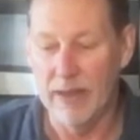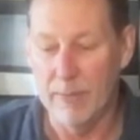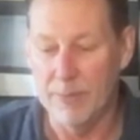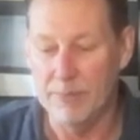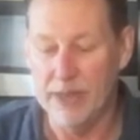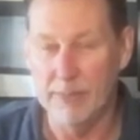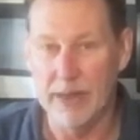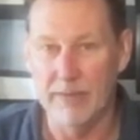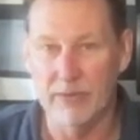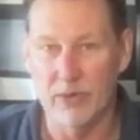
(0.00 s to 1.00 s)
up in
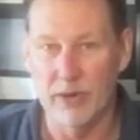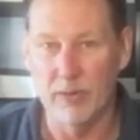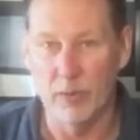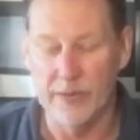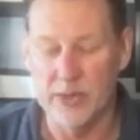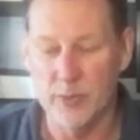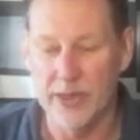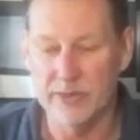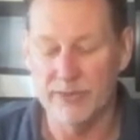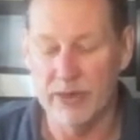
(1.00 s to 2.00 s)
Piedmont and Verona, where these
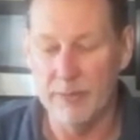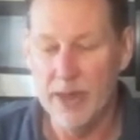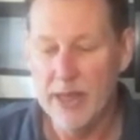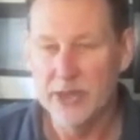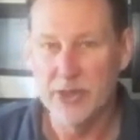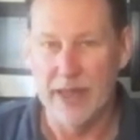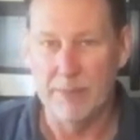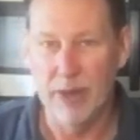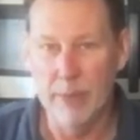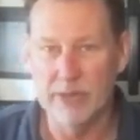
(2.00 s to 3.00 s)
wines are from. So
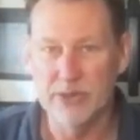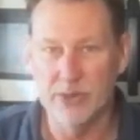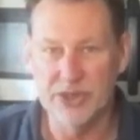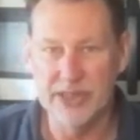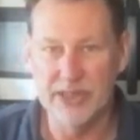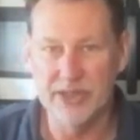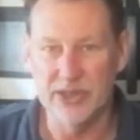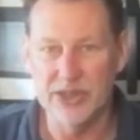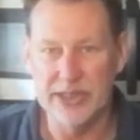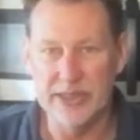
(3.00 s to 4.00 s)
that pomace, those skins
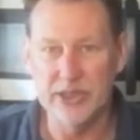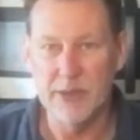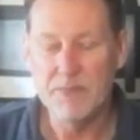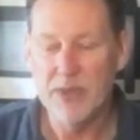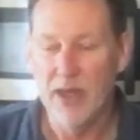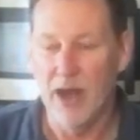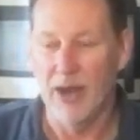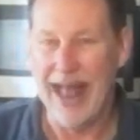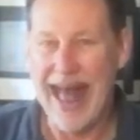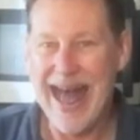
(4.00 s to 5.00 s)
and seeds,
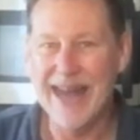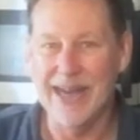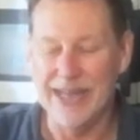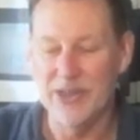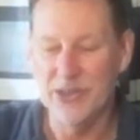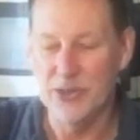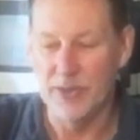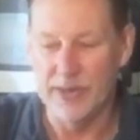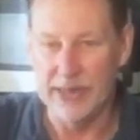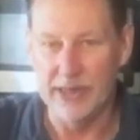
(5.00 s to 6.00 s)
are added
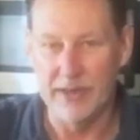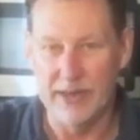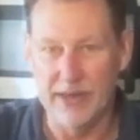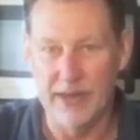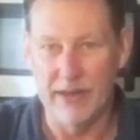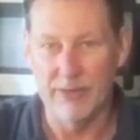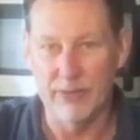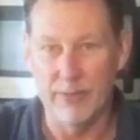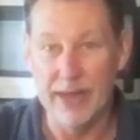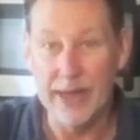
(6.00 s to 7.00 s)
into the the uh,
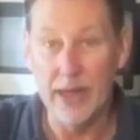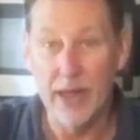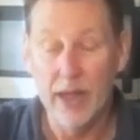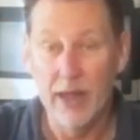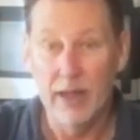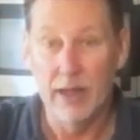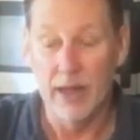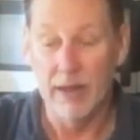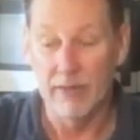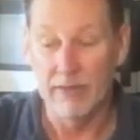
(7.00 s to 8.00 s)
fermenting
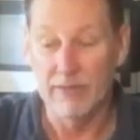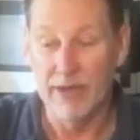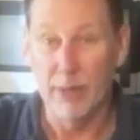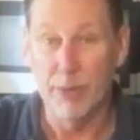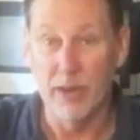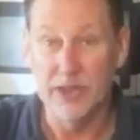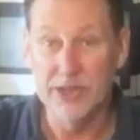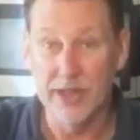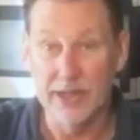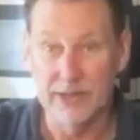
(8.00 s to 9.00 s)
uh,
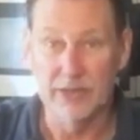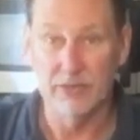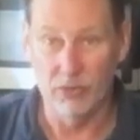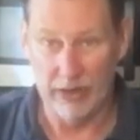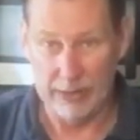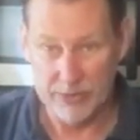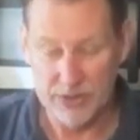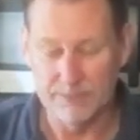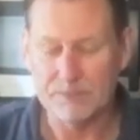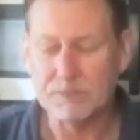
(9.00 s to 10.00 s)
Valpolicella
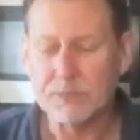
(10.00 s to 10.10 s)
grapes,